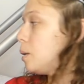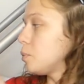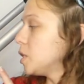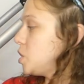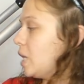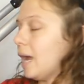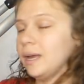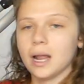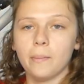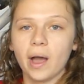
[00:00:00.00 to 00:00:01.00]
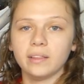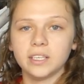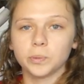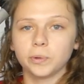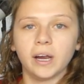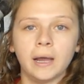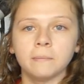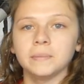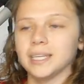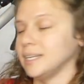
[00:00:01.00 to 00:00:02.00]
appreciate about this pram
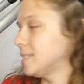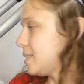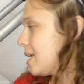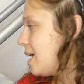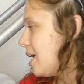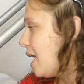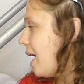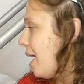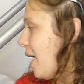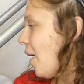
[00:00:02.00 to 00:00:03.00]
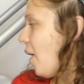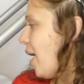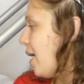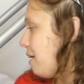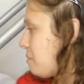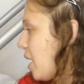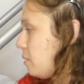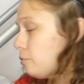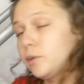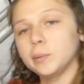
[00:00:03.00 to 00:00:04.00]
is I have
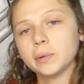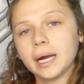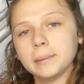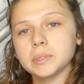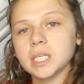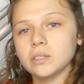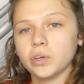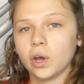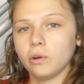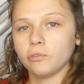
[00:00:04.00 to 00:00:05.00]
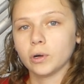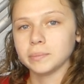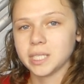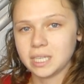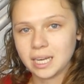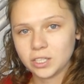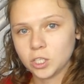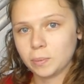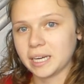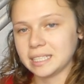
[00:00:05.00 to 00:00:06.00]
had a few prams that turn from seat
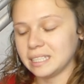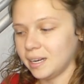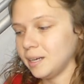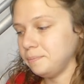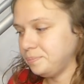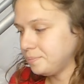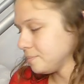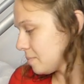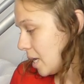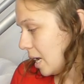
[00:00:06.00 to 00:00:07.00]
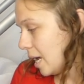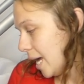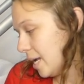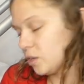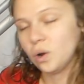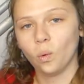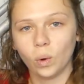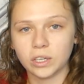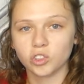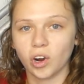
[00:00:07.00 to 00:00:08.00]
to bassinet, and
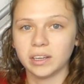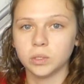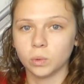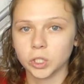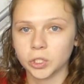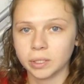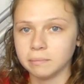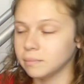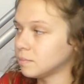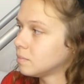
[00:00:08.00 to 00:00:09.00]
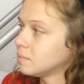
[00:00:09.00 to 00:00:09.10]
when trying to wash them,